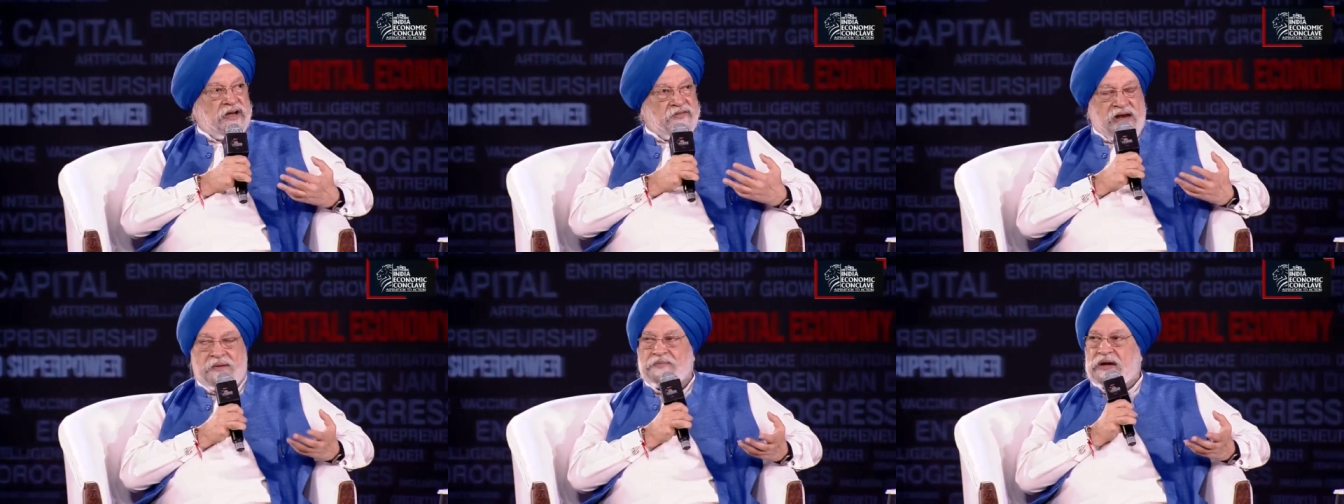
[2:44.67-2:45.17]
a
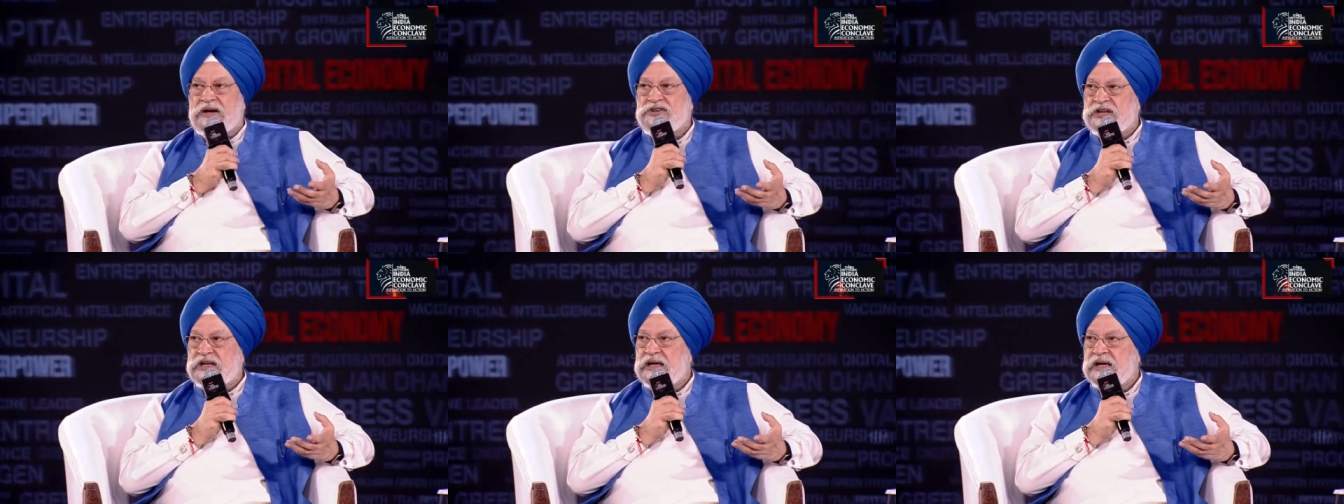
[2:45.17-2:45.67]
developed
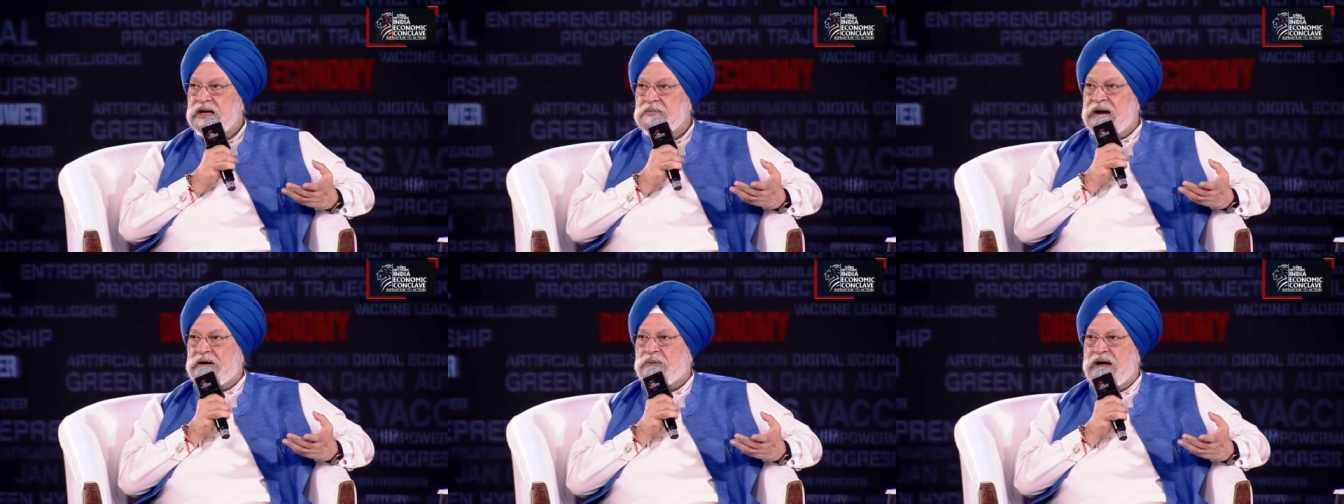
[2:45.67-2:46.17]
country
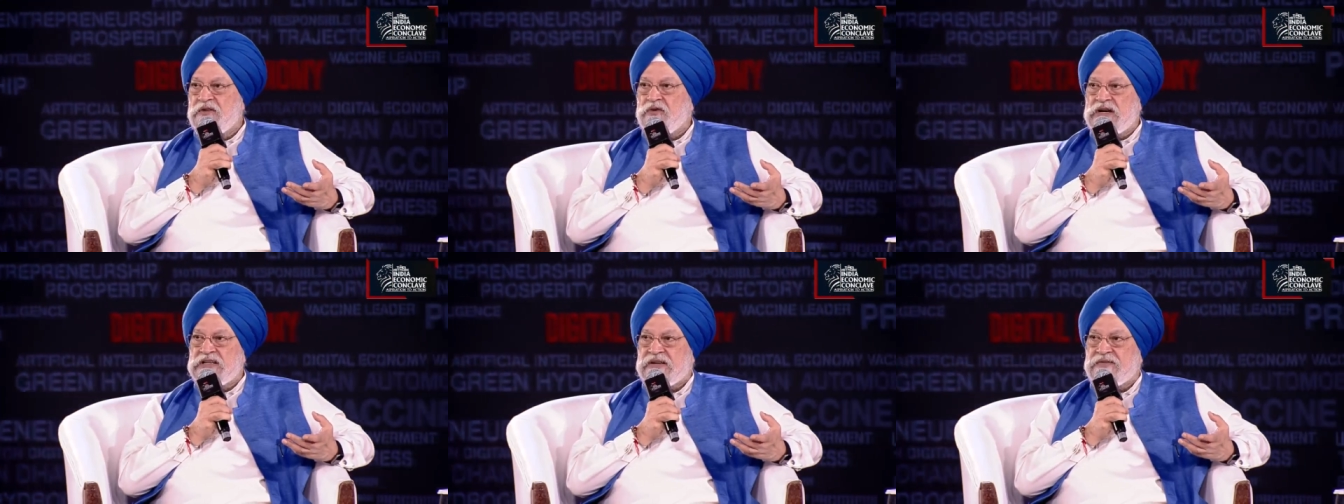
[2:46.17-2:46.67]
by
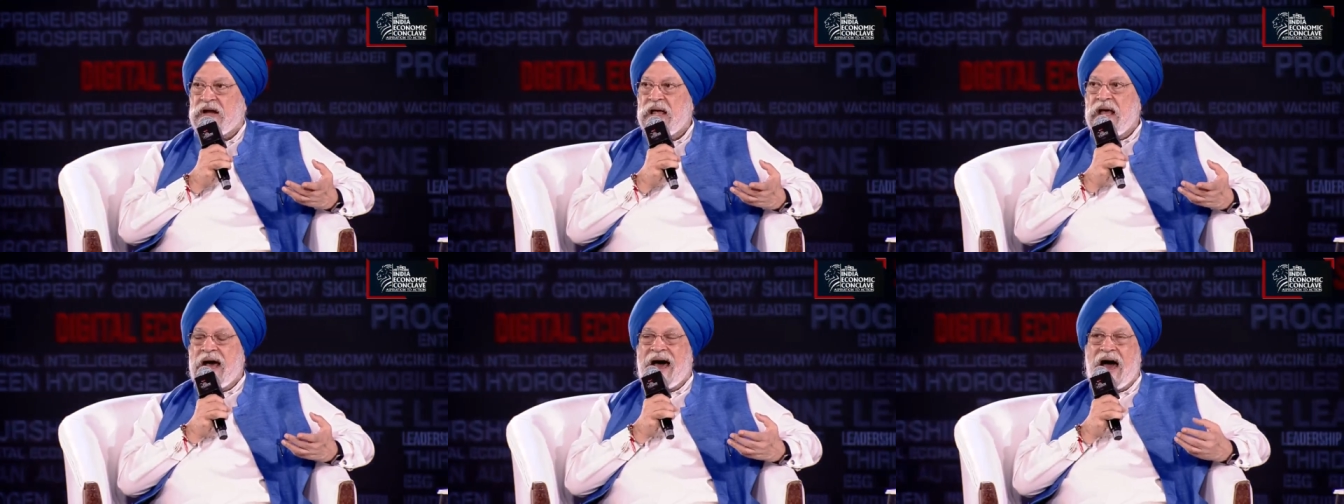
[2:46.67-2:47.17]
2047.
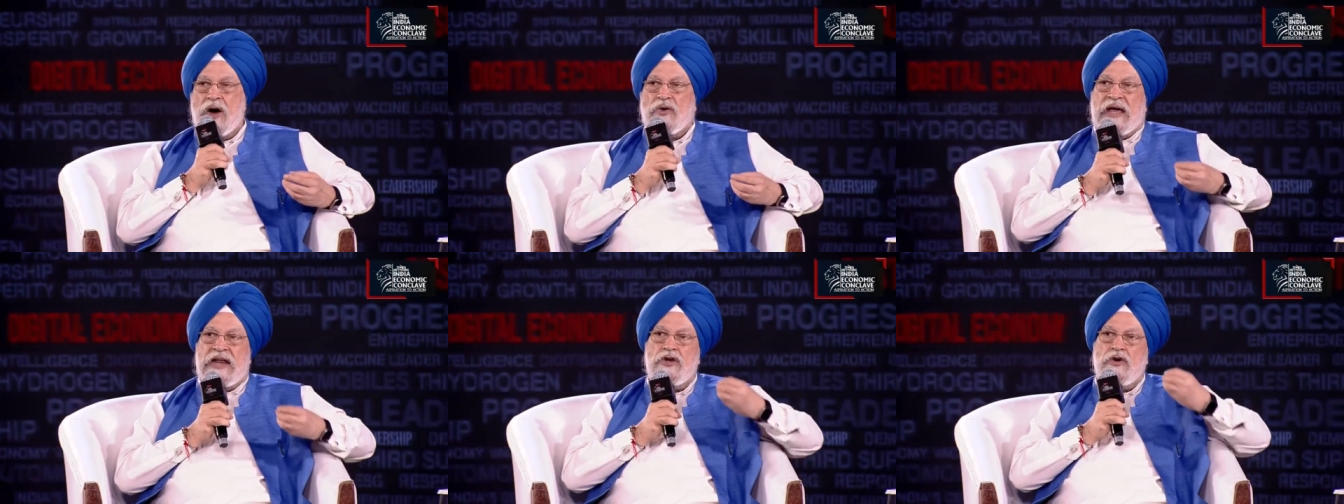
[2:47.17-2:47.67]
How
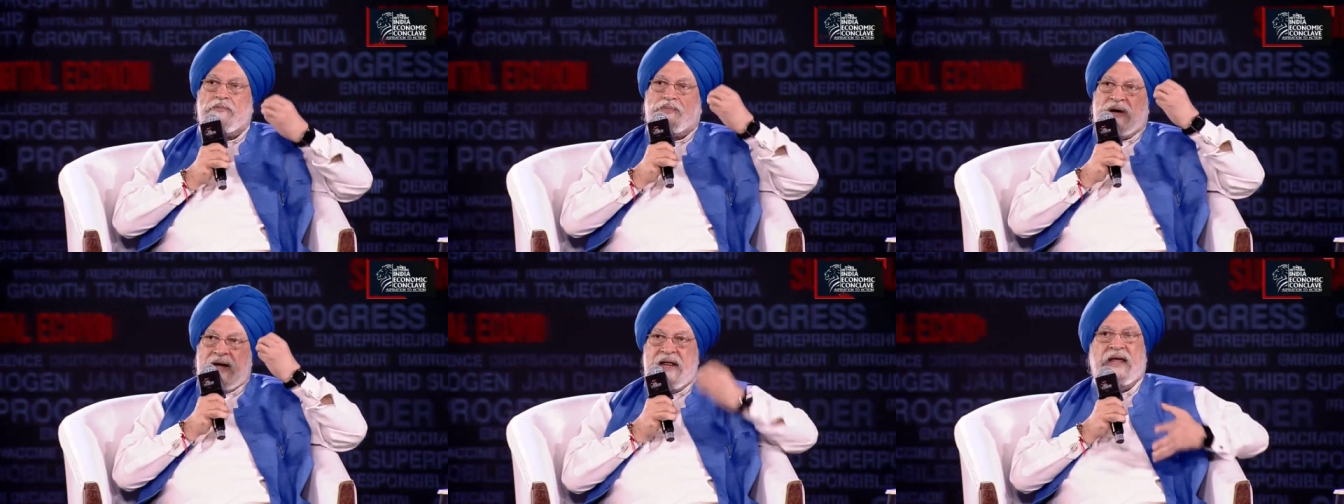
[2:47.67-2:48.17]
can you
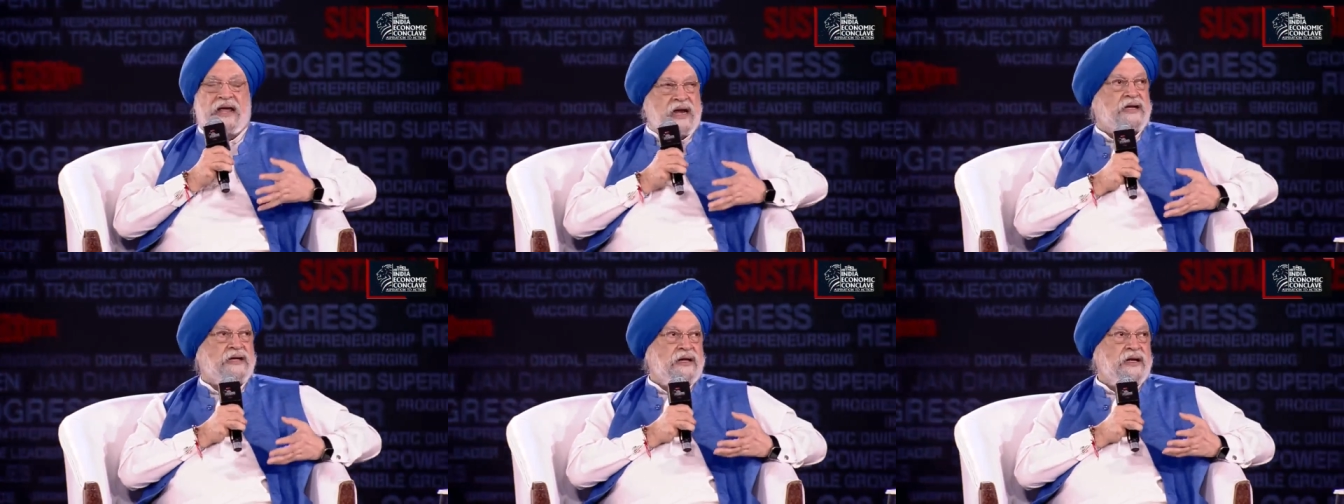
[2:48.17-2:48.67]

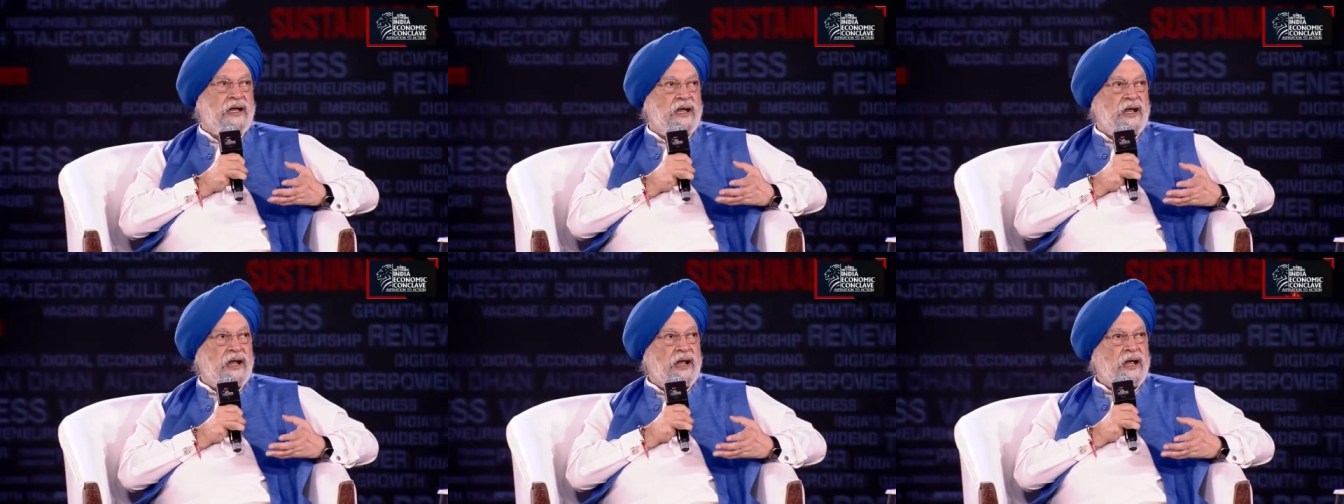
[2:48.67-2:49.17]
predicate
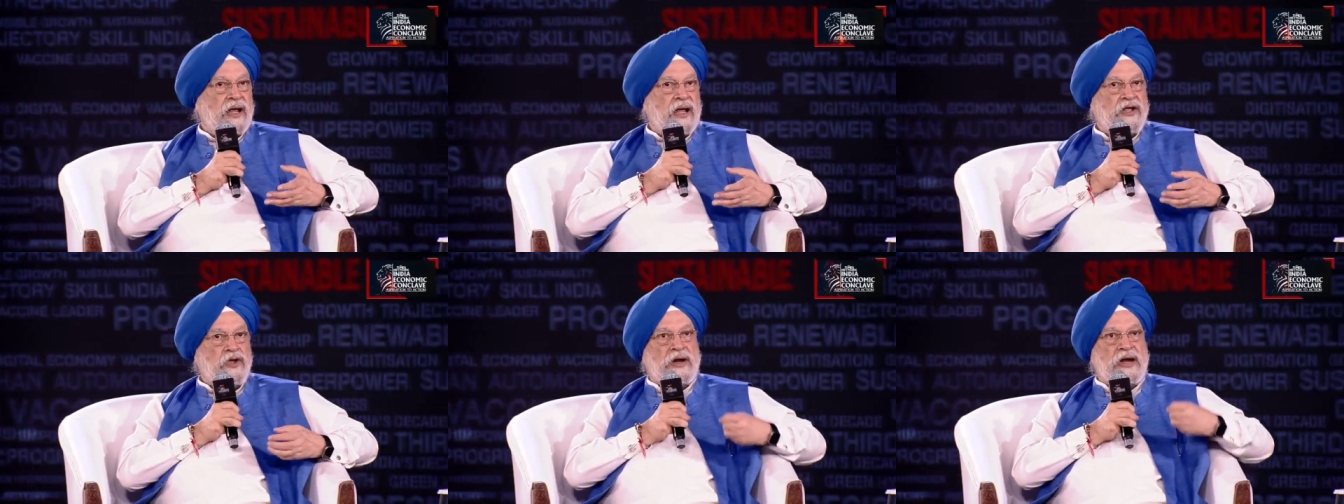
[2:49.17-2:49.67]

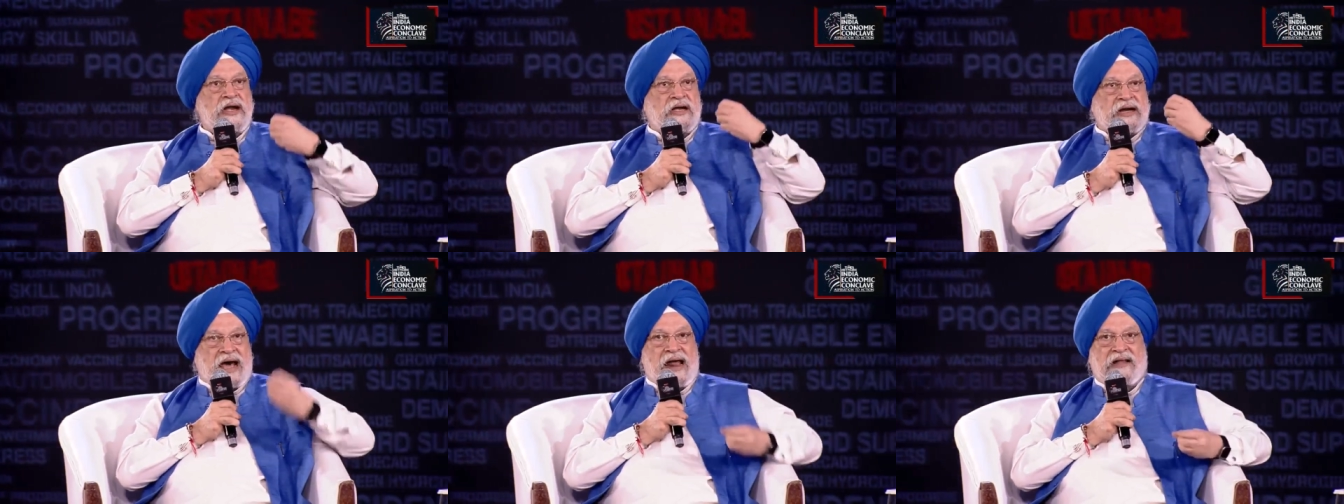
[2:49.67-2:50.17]
your
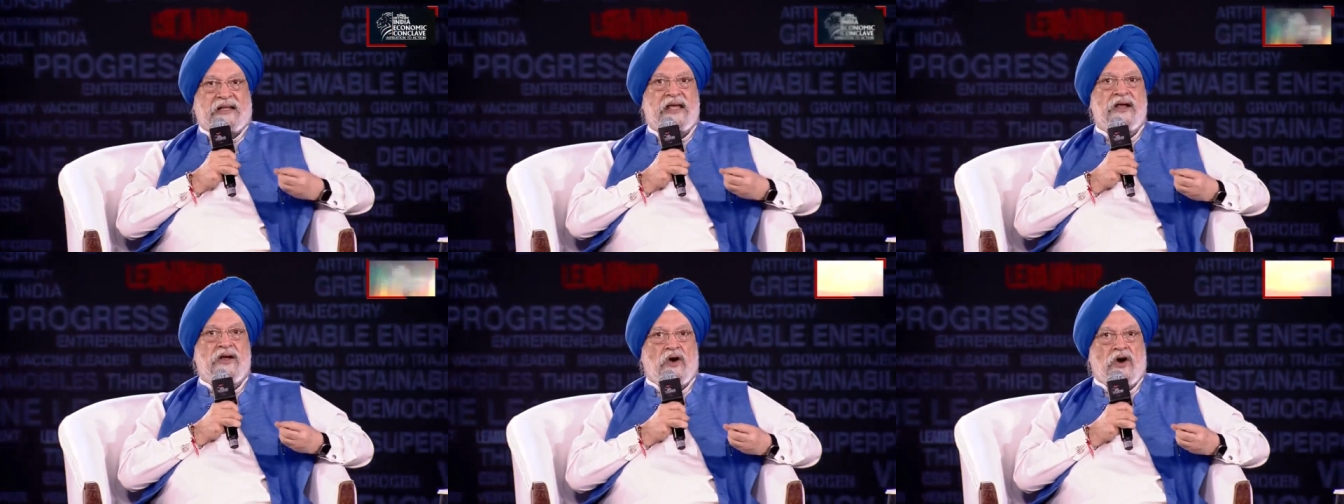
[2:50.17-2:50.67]
entire
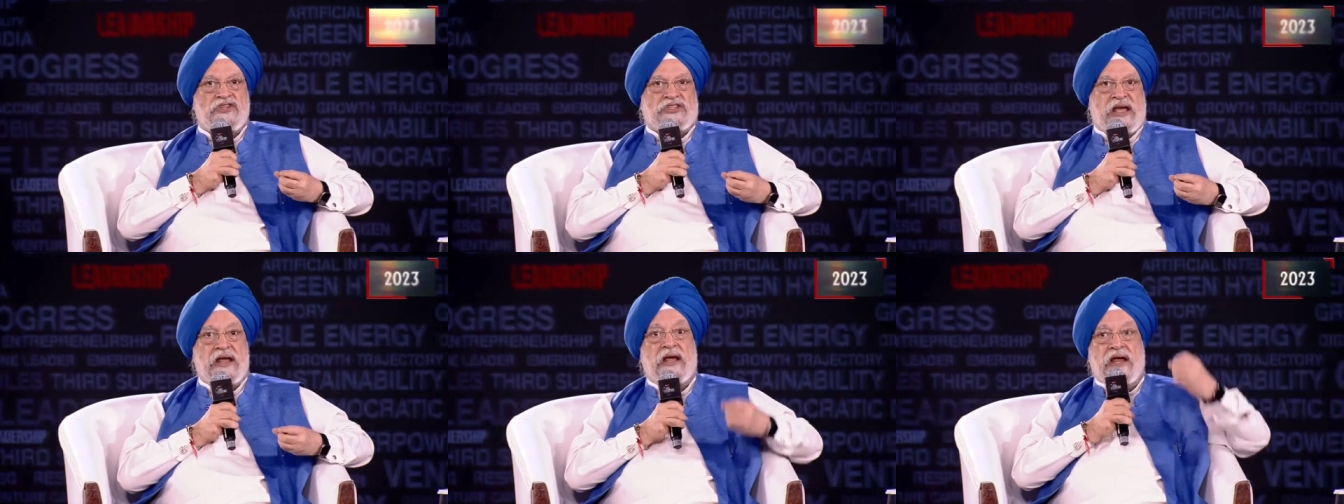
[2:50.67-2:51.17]
thing on
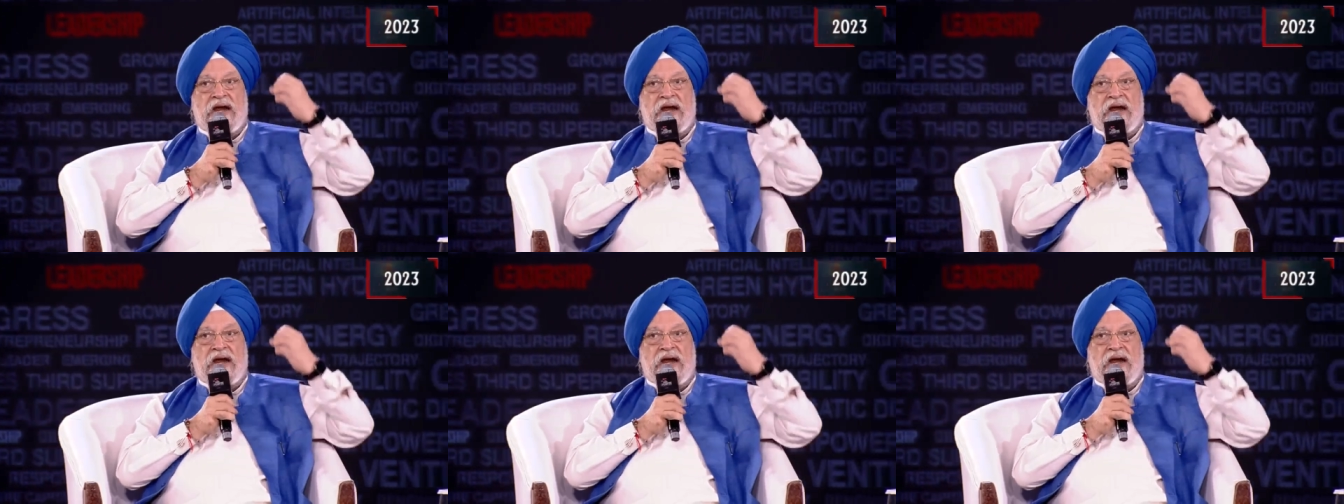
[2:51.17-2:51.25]
saying